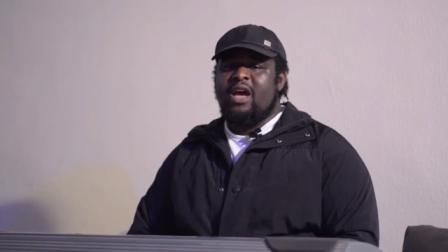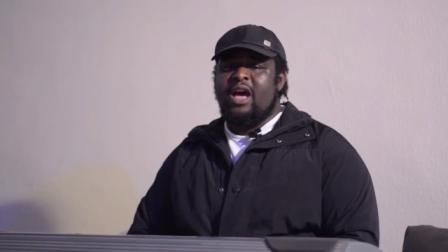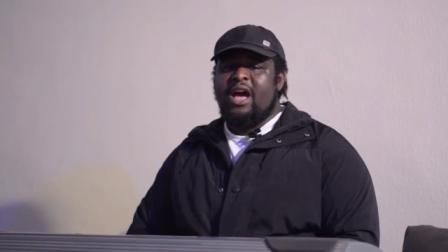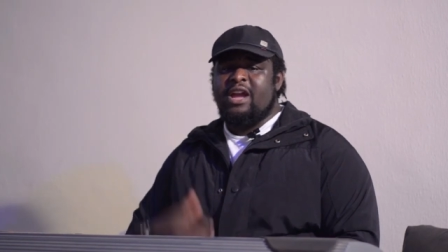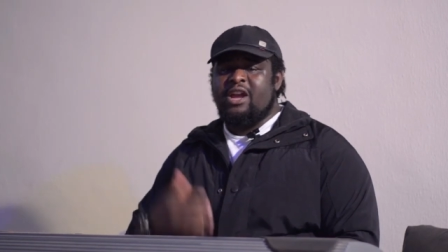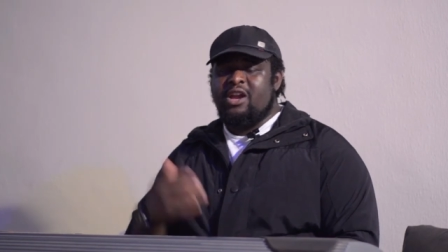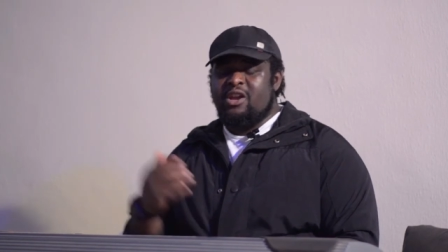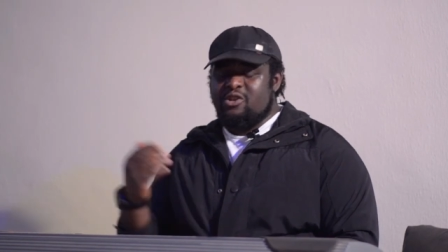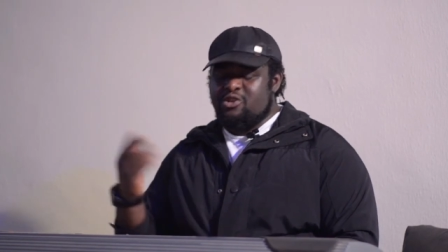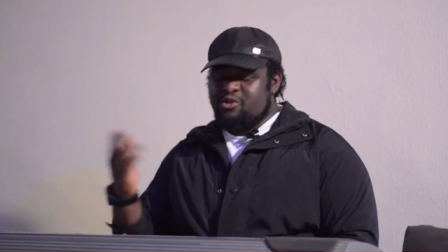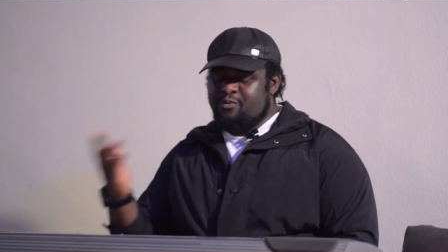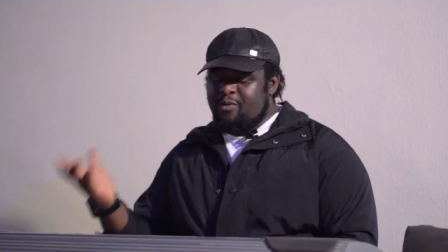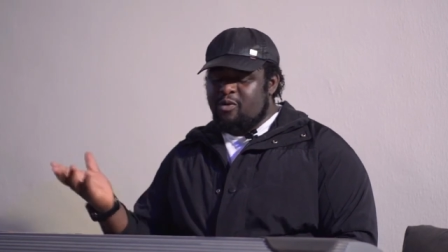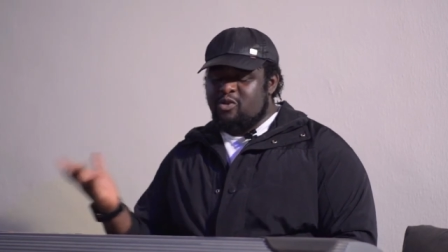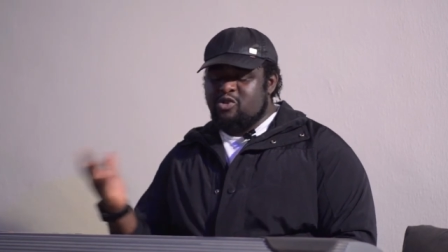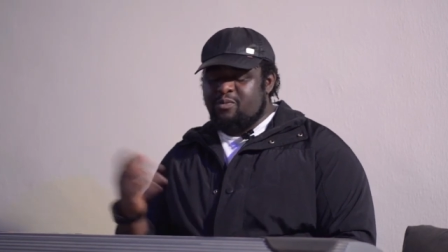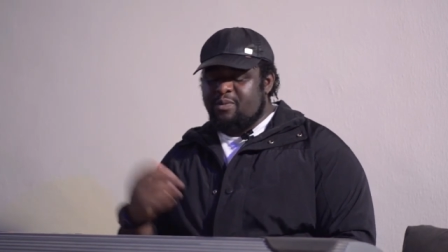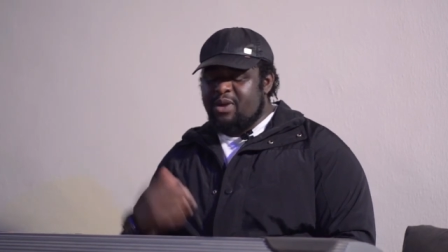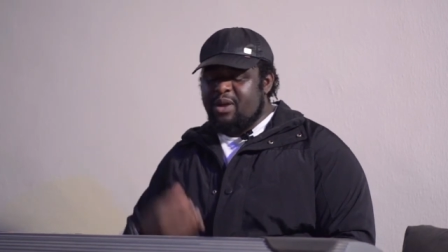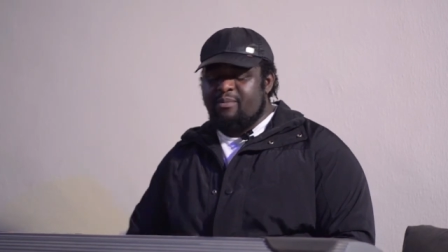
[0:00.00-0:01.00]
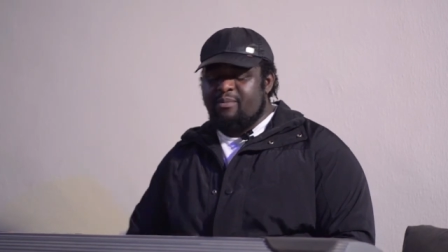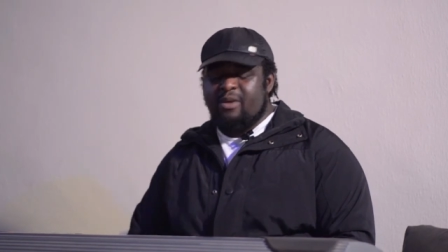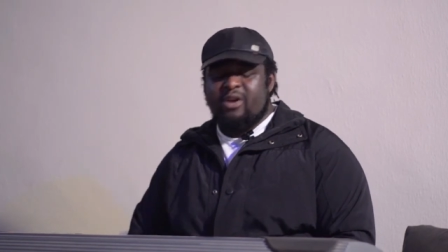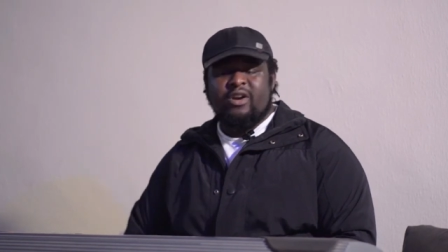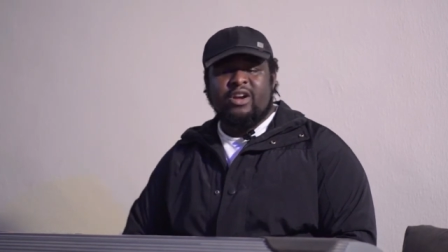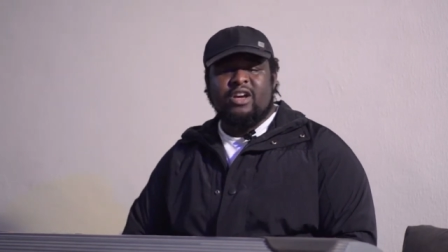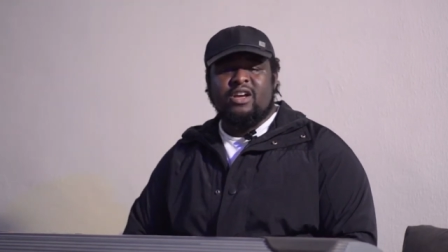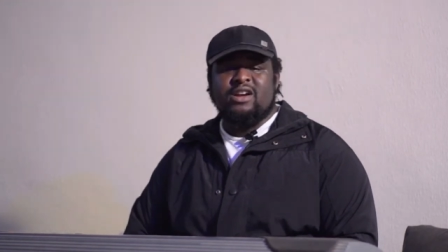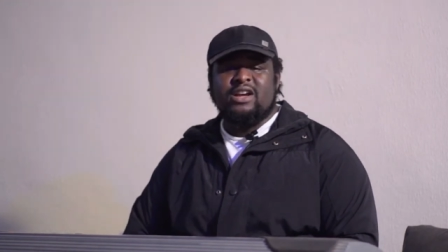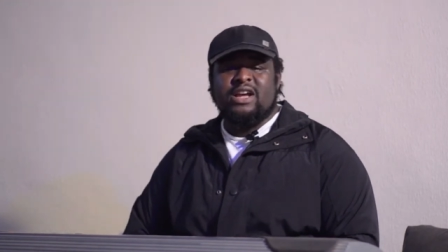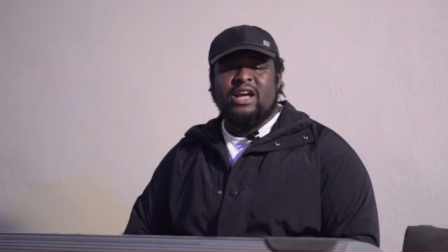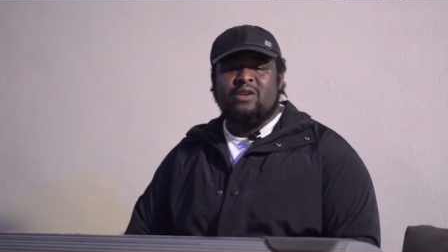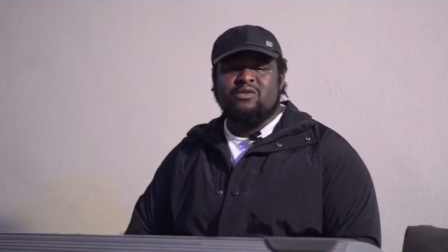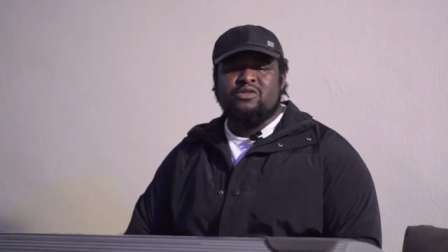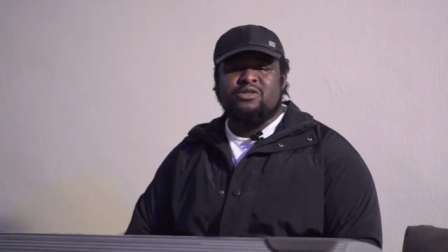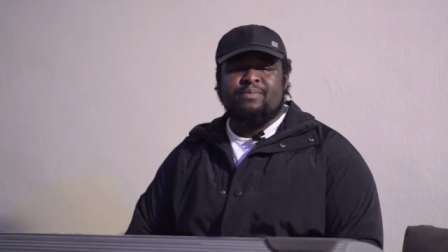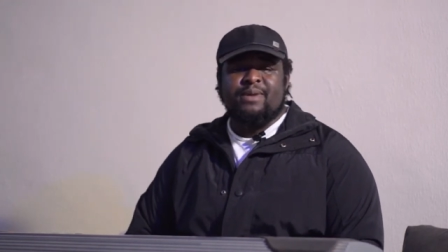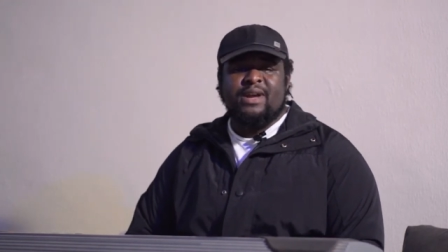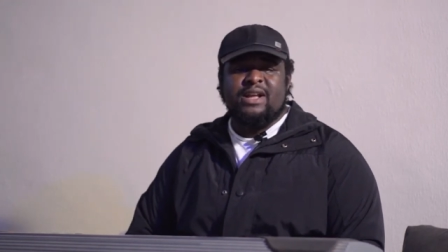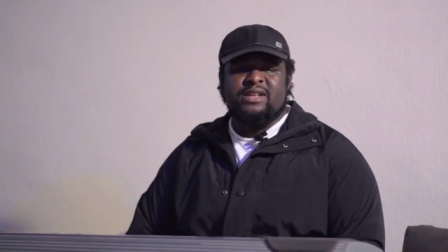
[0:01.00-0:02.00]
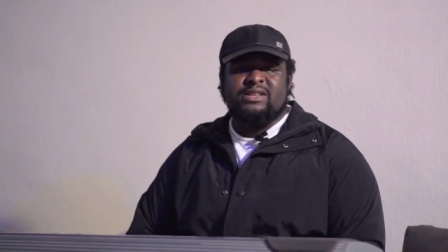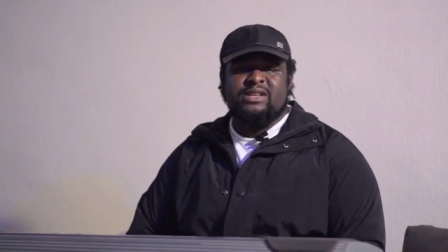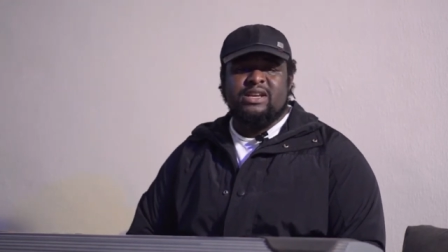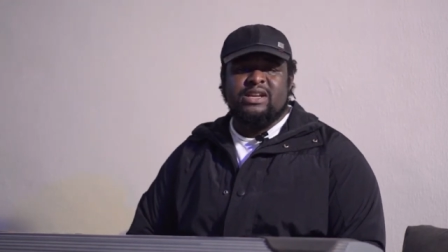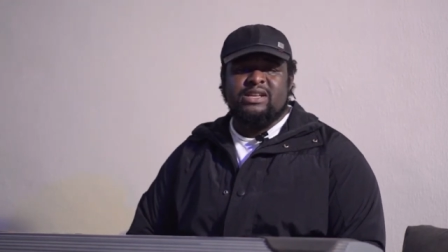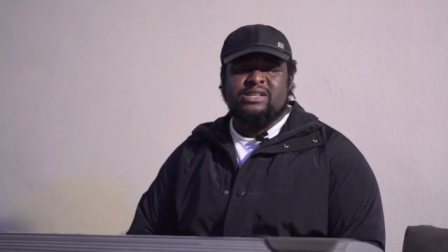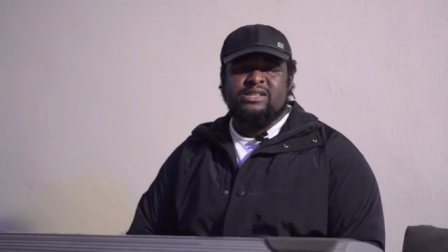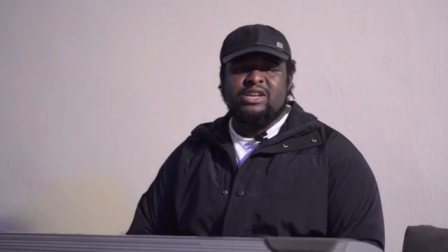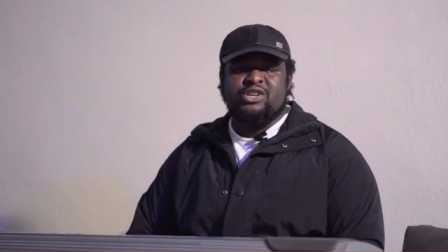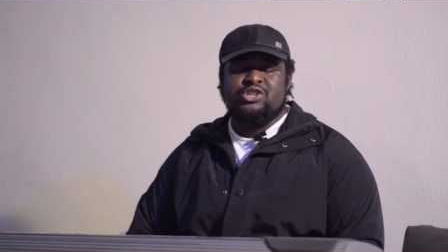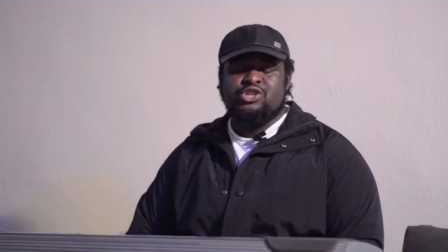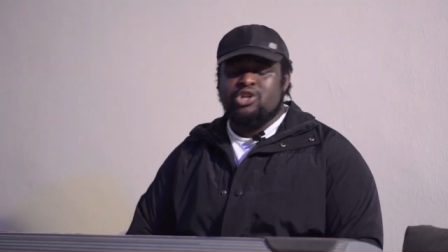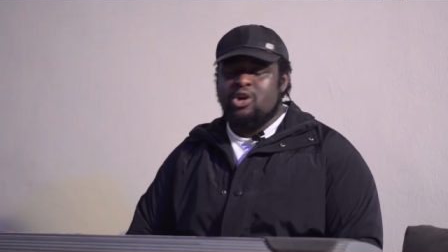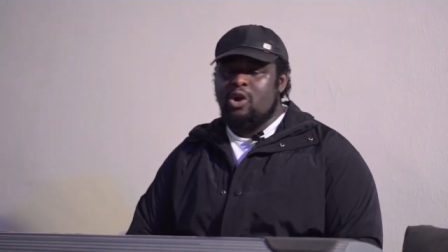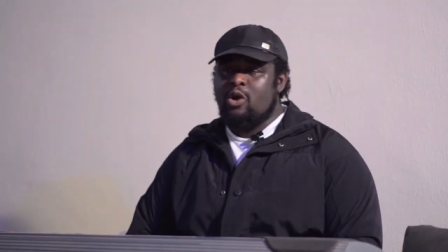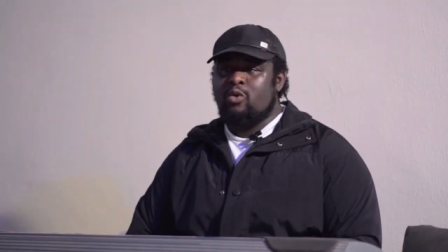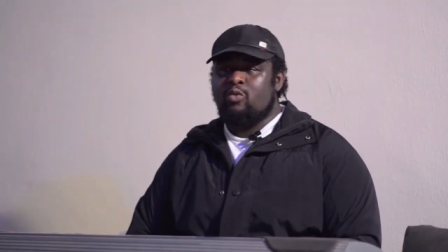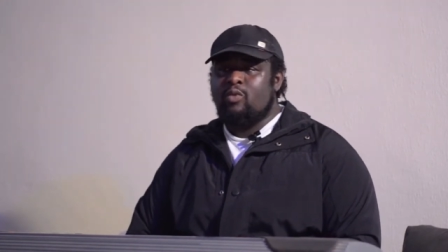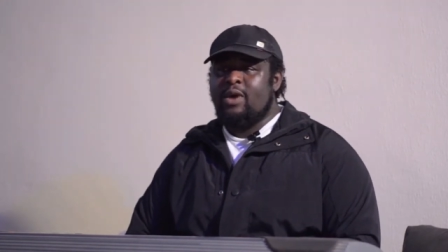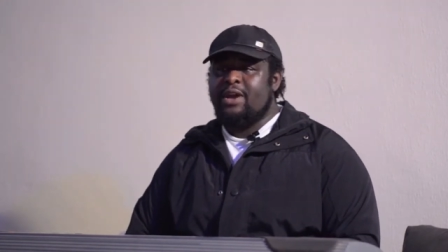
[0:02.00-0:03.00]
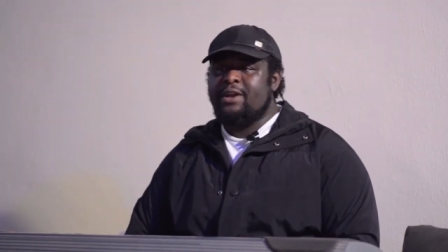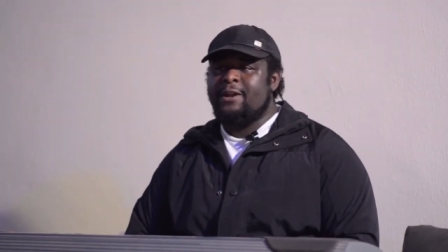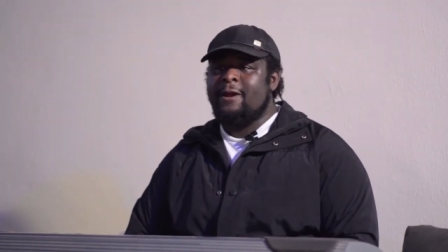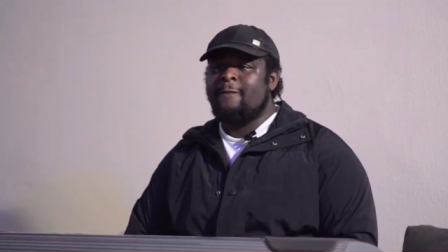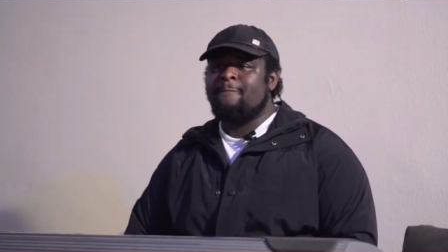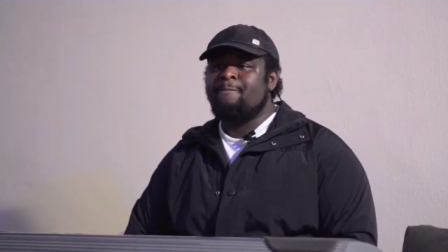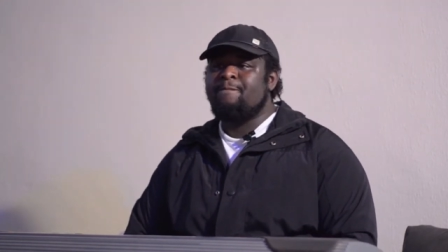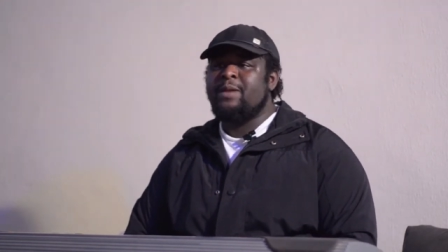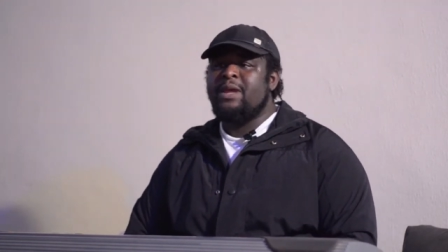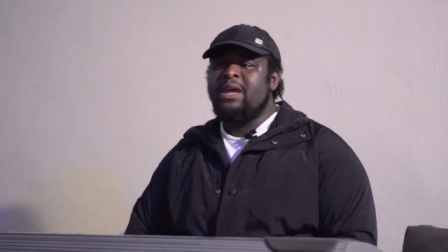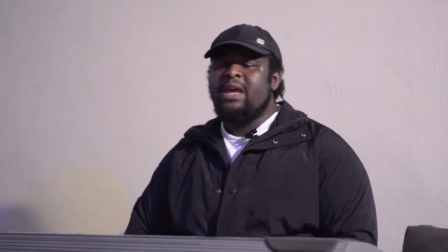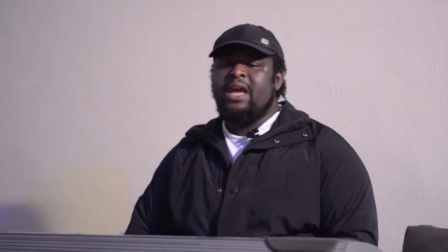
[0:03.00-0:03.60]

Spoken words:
I spoke to my American counterparts and they say, sure, why not?